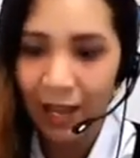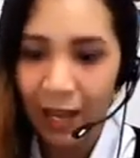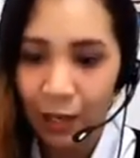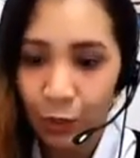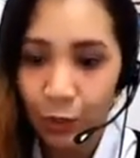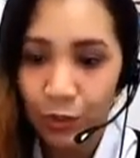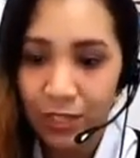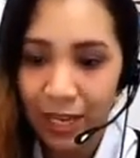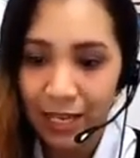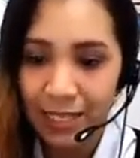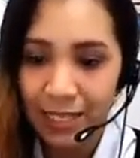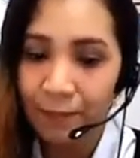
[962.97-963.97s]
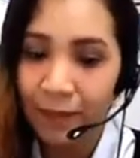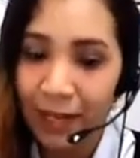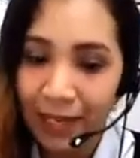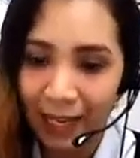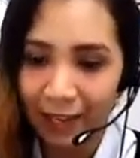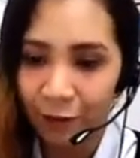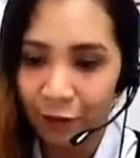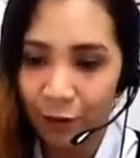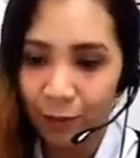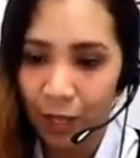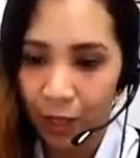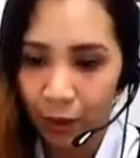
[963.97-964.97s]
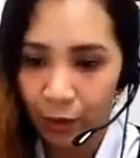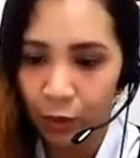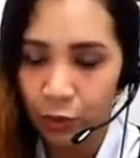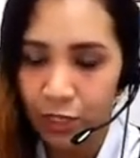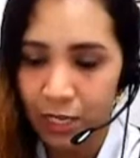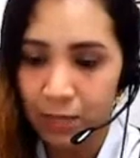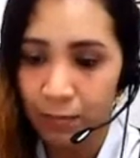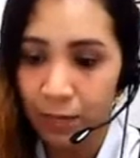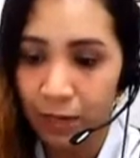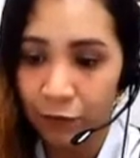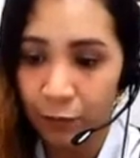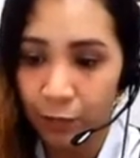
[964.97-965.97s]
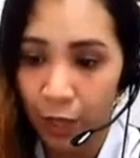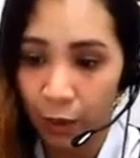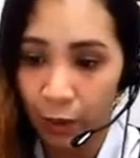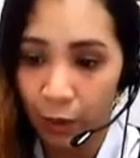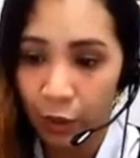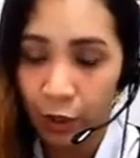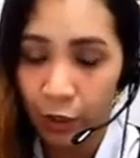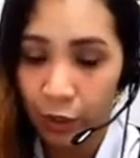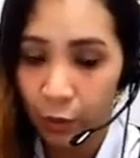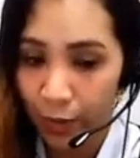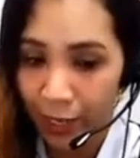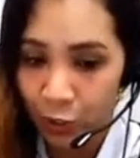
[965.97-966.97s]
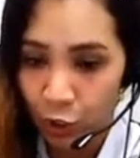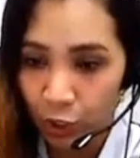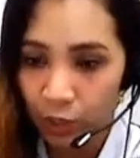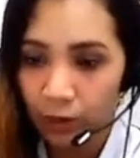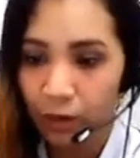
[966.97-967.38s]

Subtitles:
And who takes the money from you? And who takes the money from you? The waiter